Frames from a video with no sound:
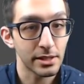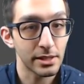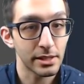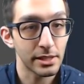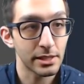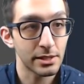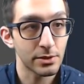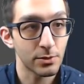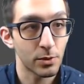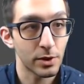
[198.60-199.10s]

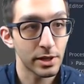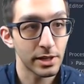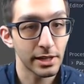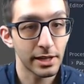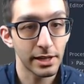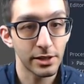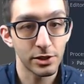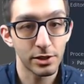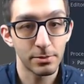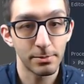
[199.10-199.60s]
This one
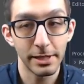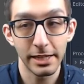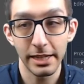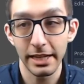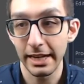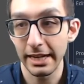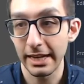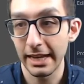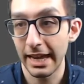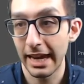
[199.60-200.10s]
can just be
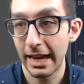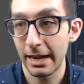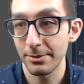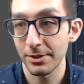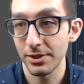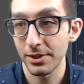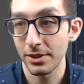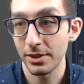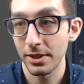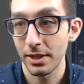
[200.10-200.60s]
a
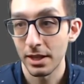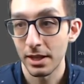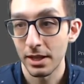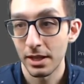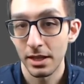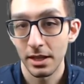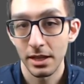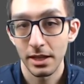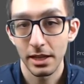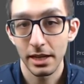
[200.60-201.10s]
capsule,
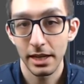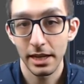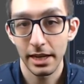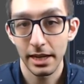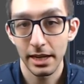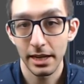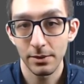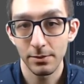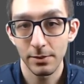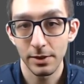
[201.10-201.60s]

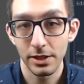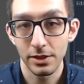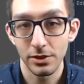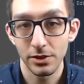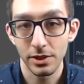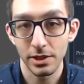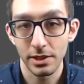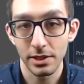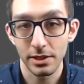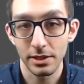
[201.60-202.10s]
and we
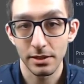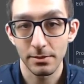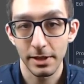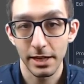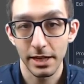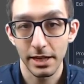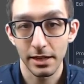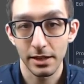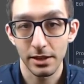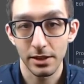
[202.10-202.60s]
just
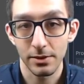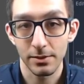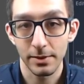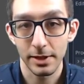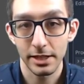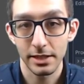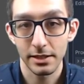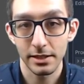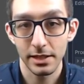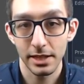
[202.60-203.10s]
make it the
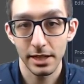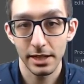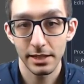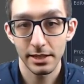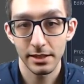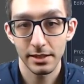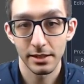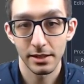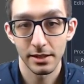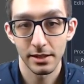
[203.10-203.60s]
right
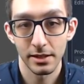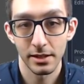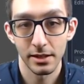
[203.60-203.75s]
size.